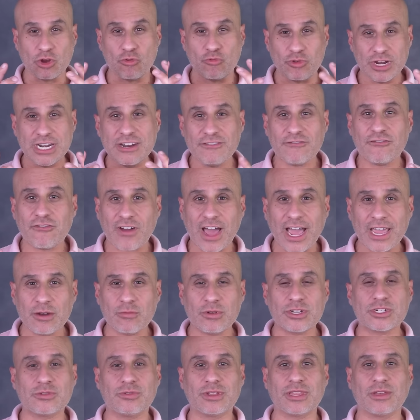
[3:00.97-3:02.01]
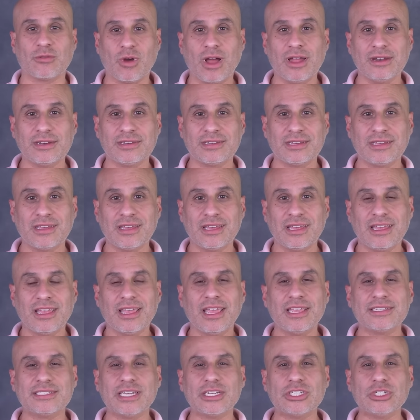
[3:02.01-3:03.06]
redefine what you really want,
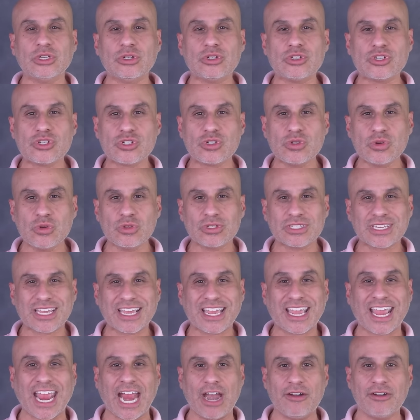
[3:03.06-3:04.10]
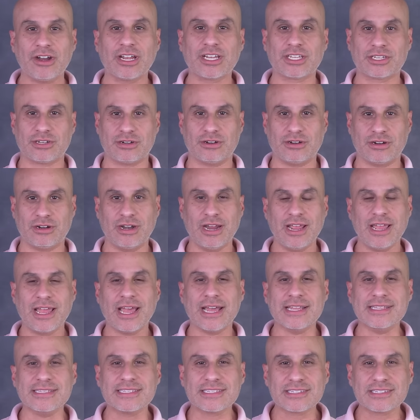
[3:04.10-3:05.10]
is that you choose character and